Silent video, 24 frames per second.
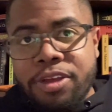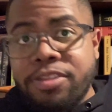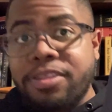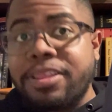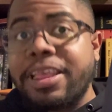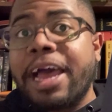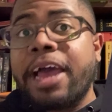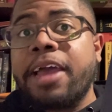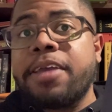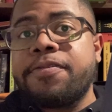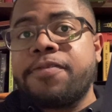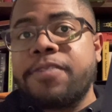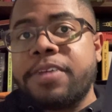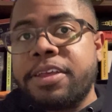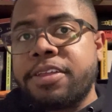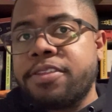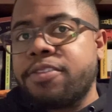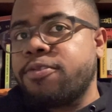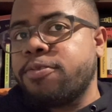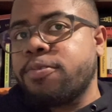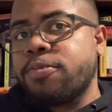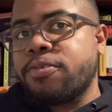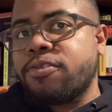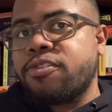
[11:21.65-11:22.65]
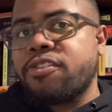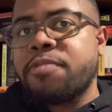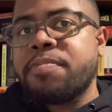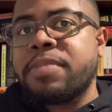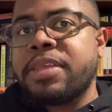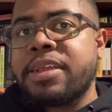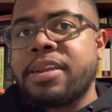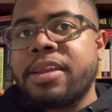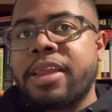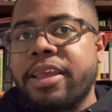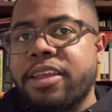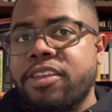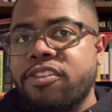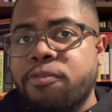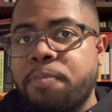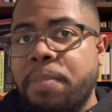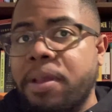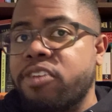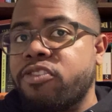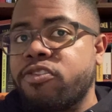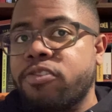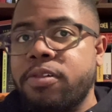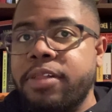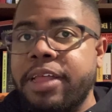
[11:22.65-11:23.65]
dive into something like
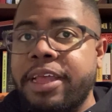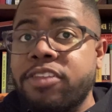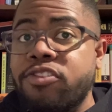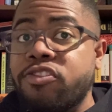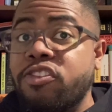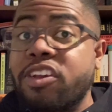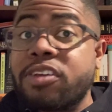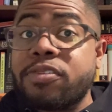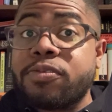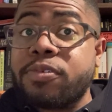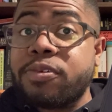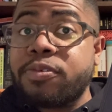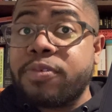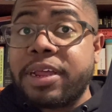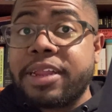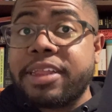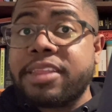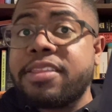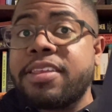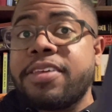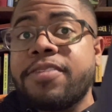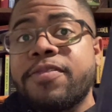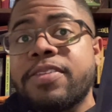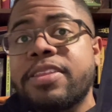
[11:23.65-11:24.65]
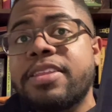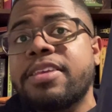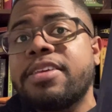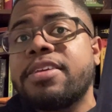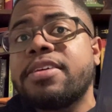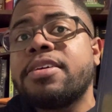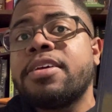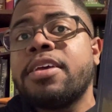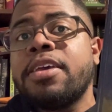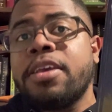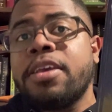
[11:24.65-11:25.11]
special and general relativity.